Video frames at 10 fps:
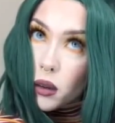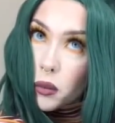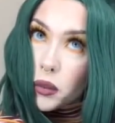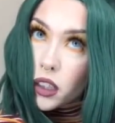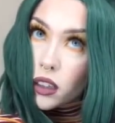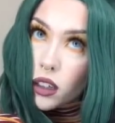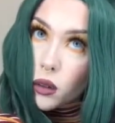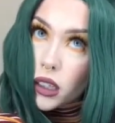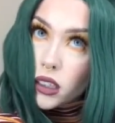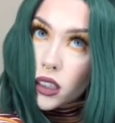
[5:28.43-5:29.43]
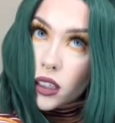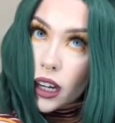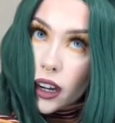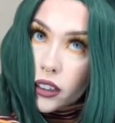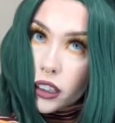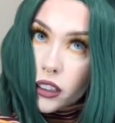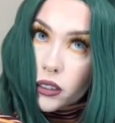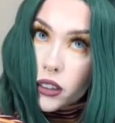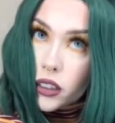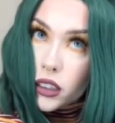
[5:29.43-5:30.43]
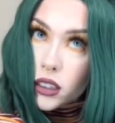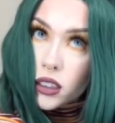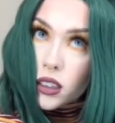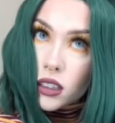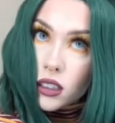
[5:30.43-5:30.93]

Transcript: The little ones are handier for this,